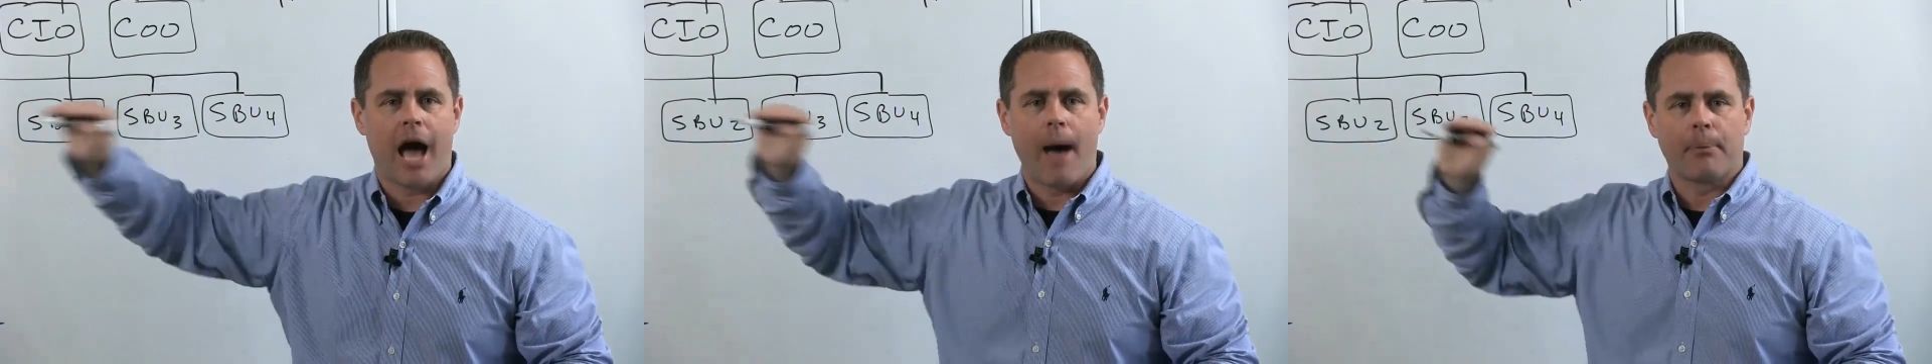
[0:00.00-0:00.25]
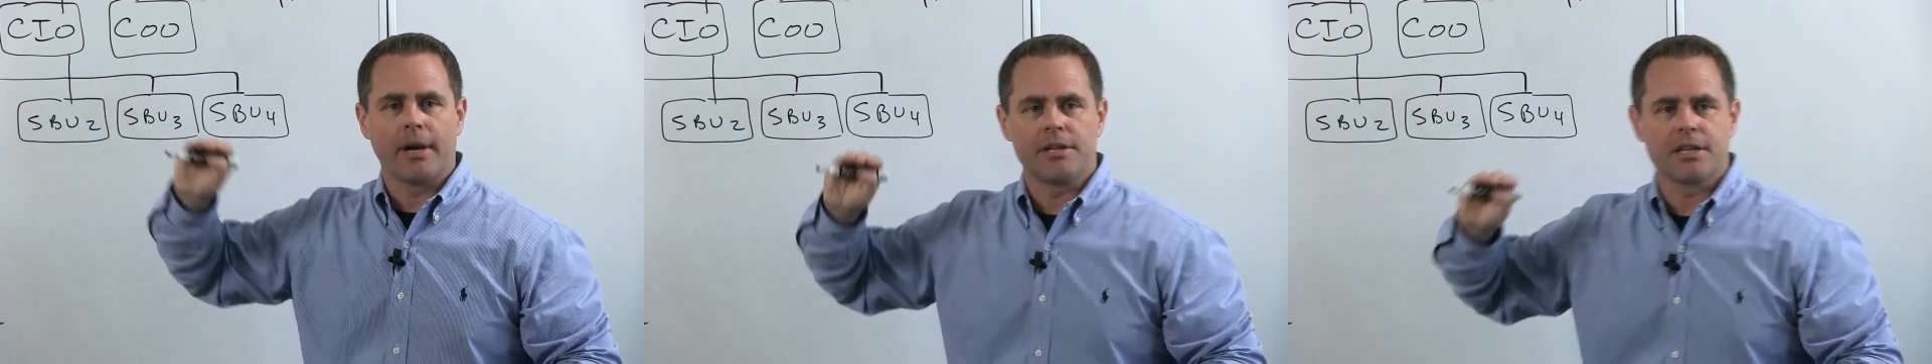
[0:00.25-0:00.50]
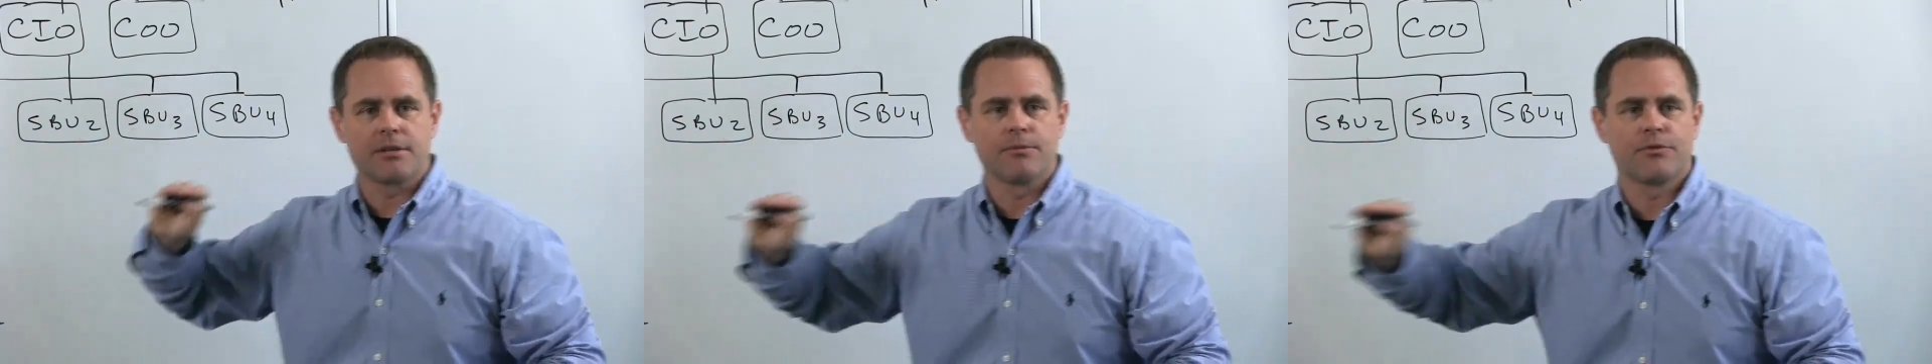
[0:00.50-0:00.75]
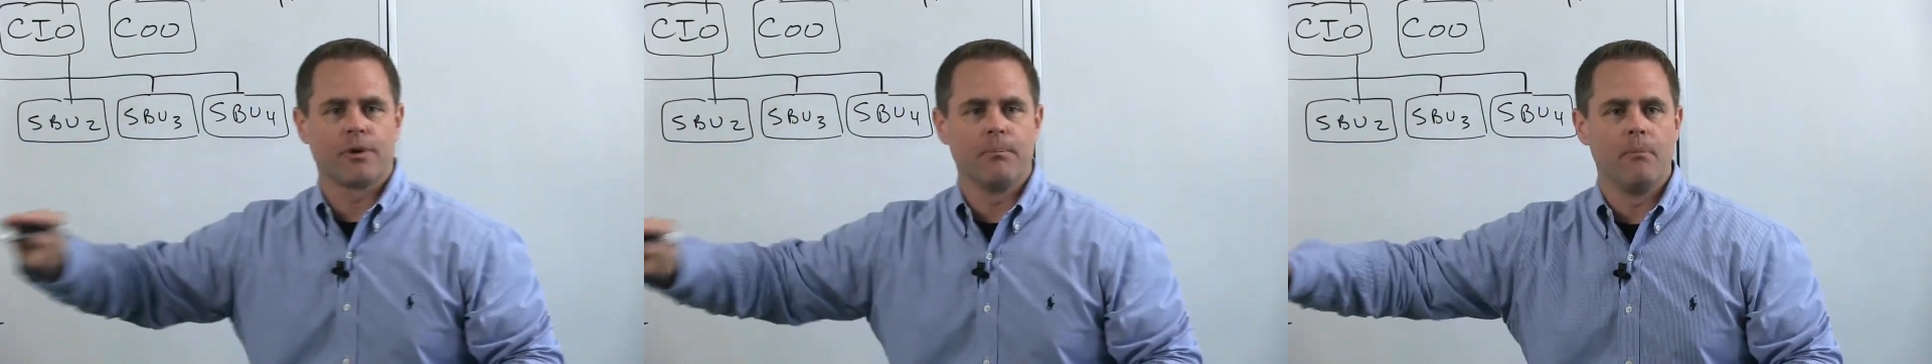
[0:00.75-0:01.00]
operating
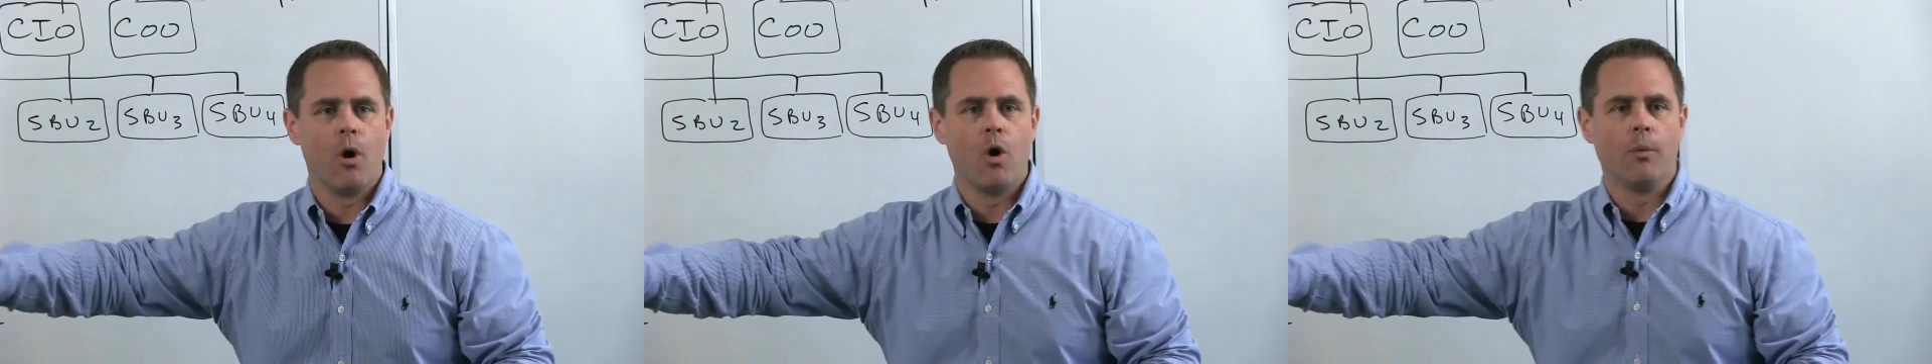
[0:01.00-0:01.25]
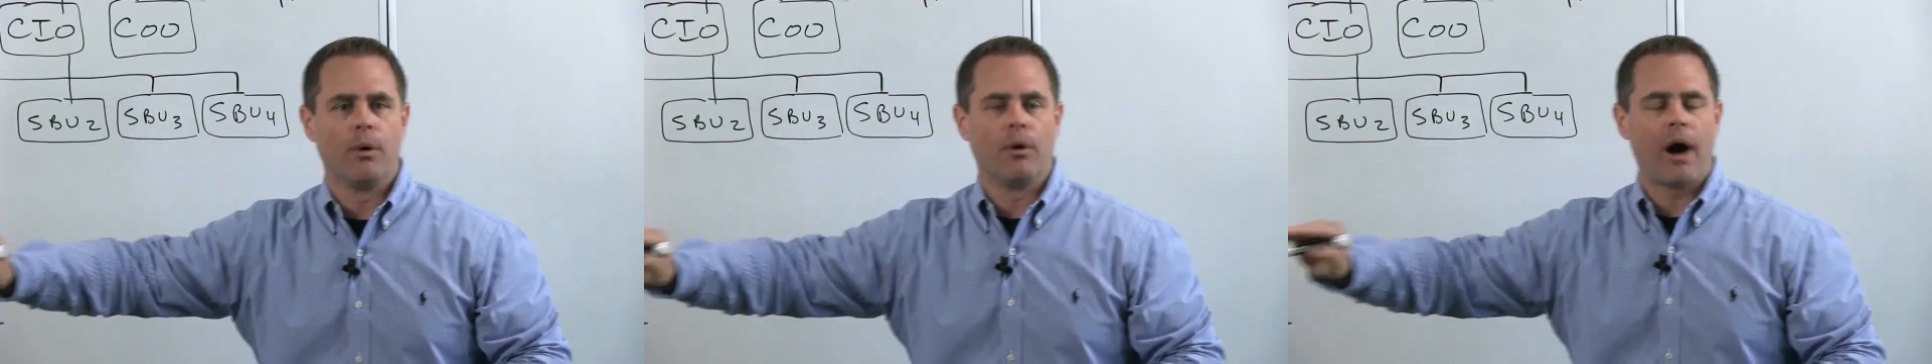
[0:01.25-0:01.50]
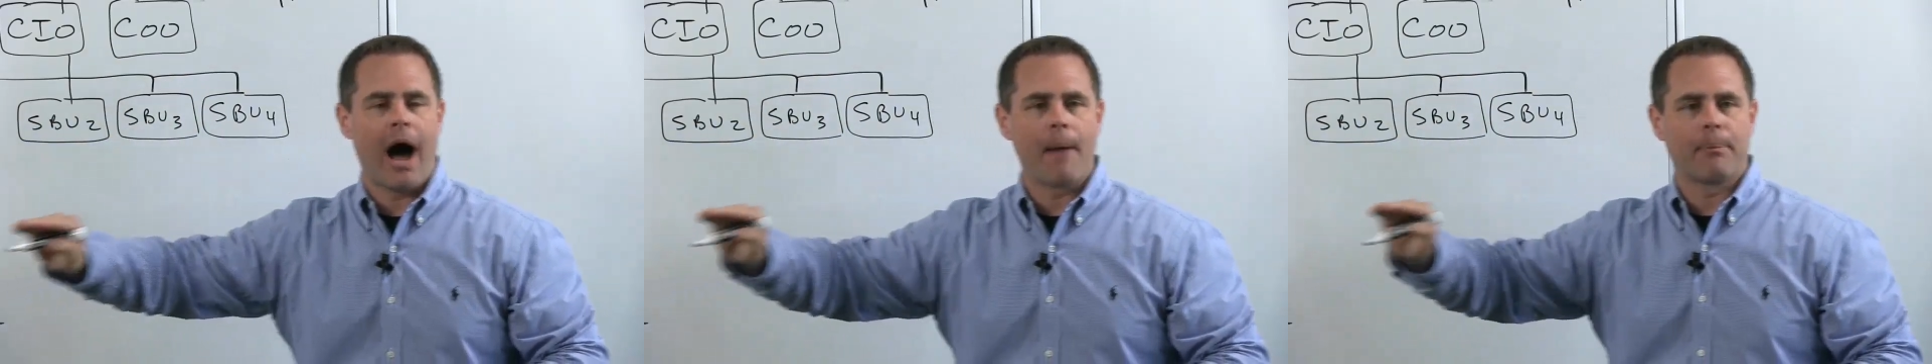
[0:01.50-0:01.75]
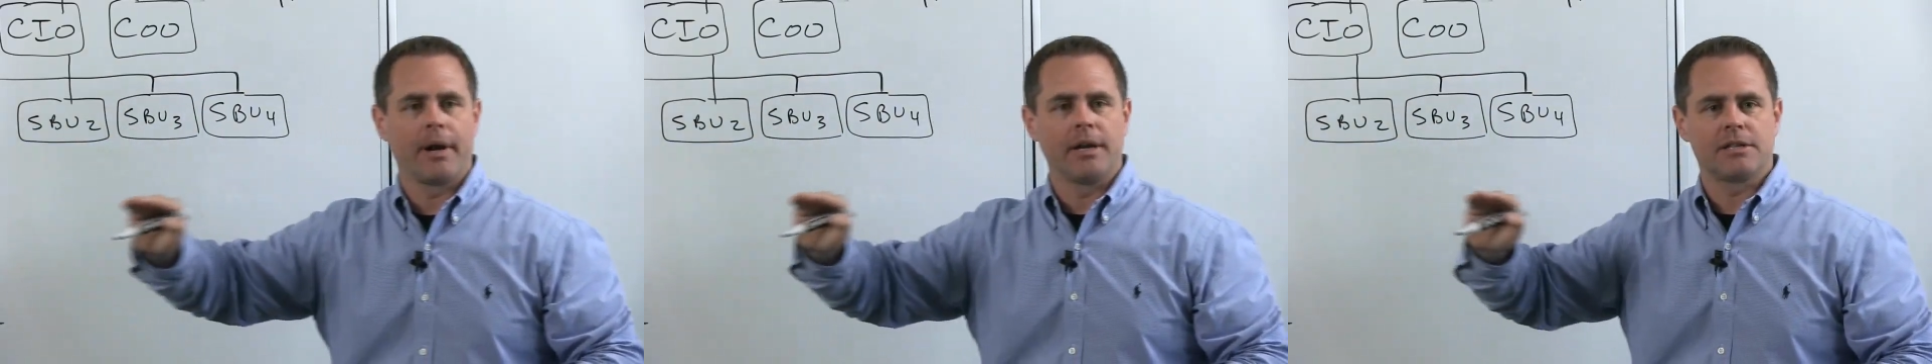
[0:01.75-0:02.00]
systems for mobile,
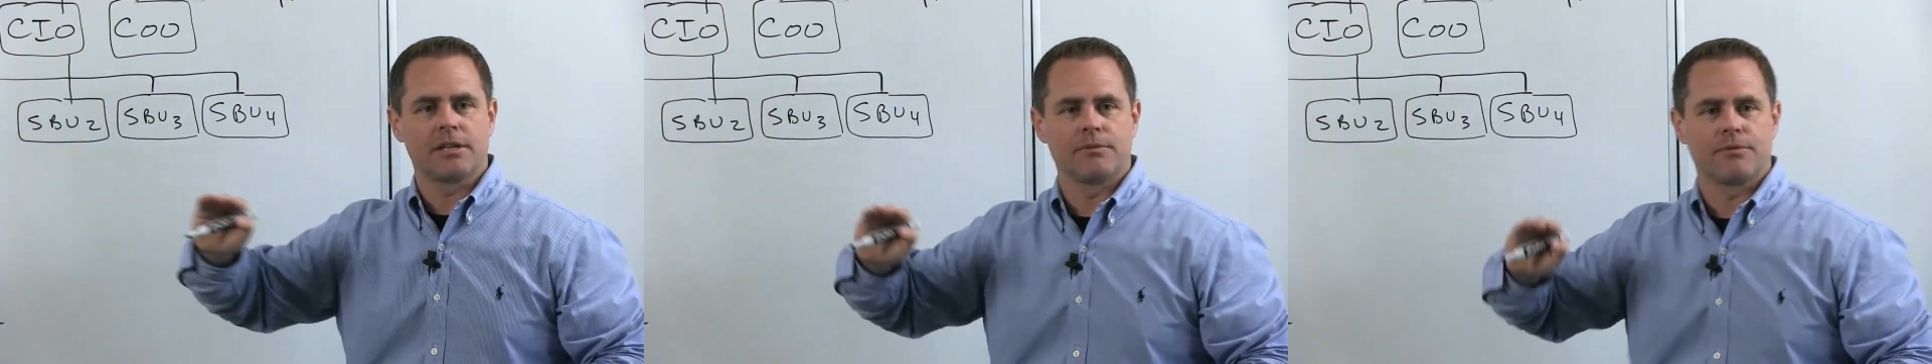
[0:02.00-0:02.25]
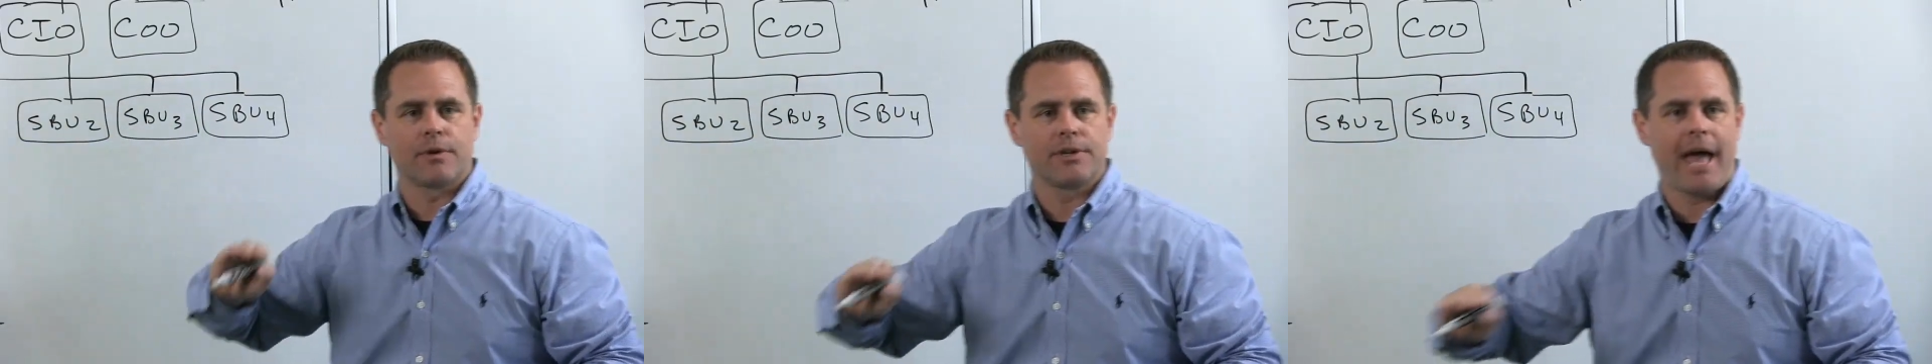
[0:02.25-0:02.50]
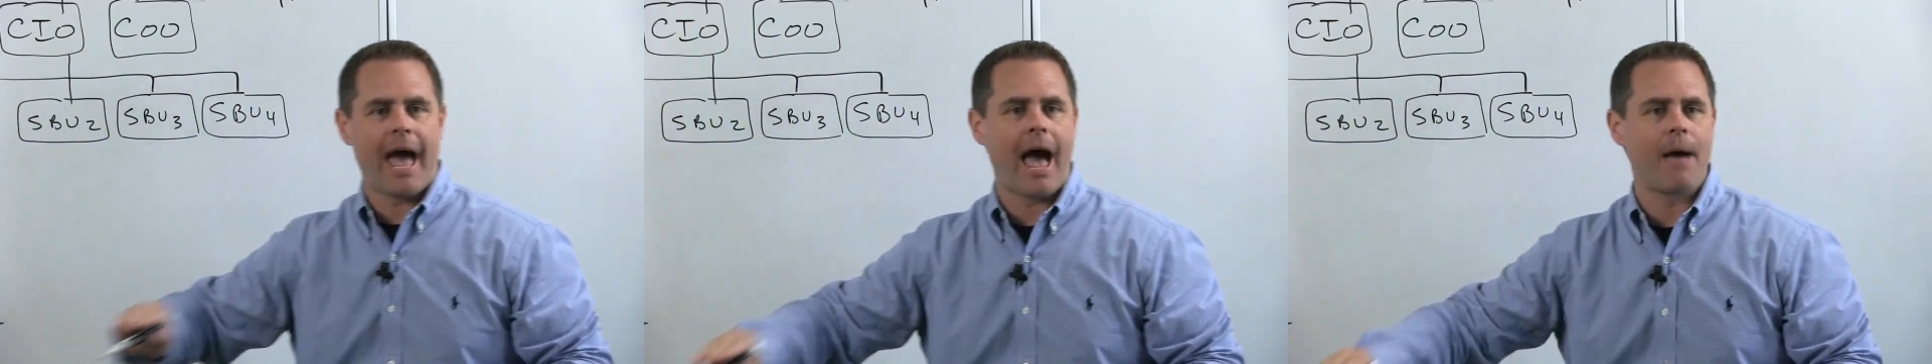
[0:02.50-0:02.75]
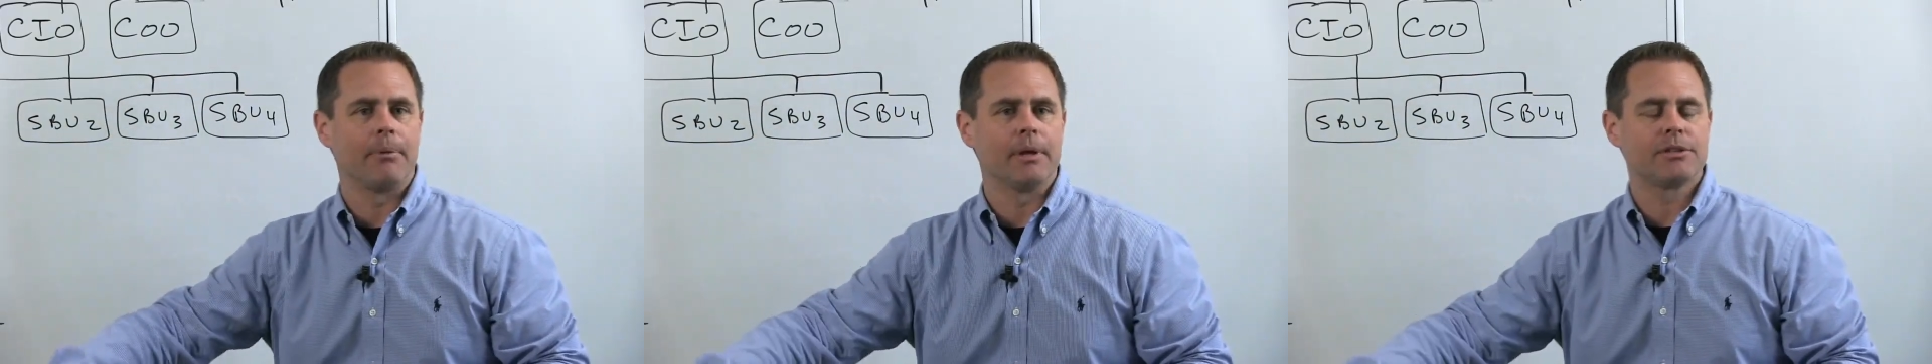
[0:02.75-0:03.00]
operating systems for
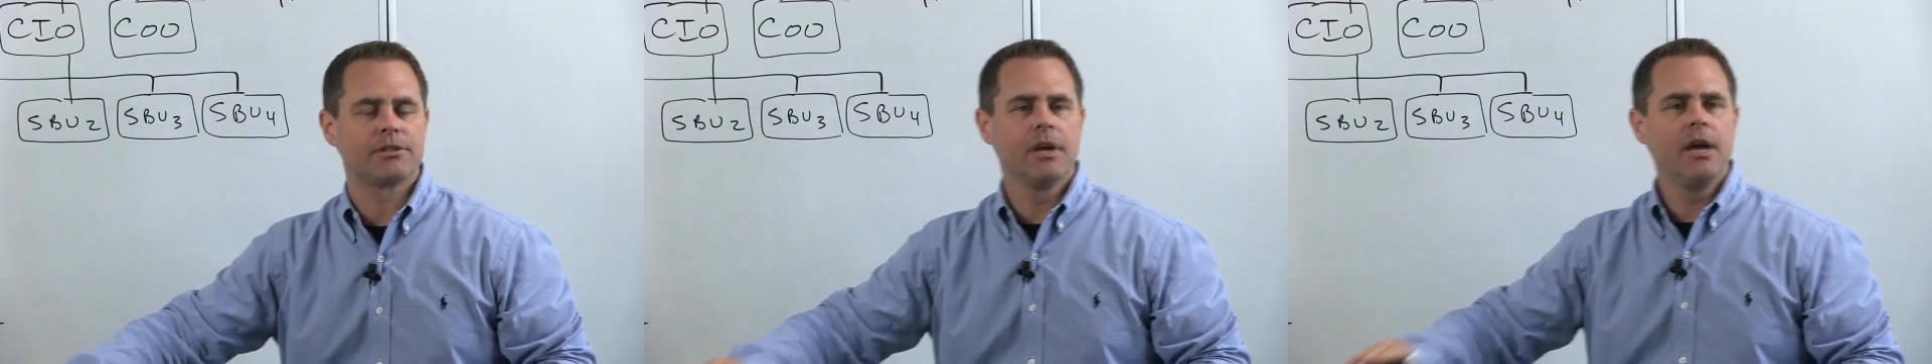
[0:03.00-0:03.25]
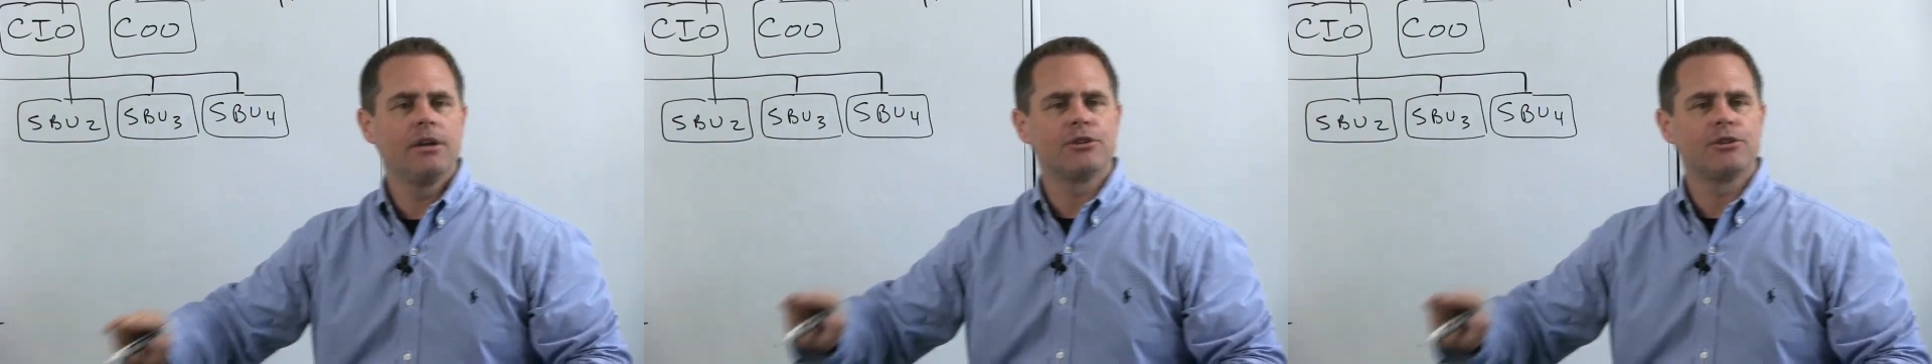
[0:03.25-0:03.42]
tablets.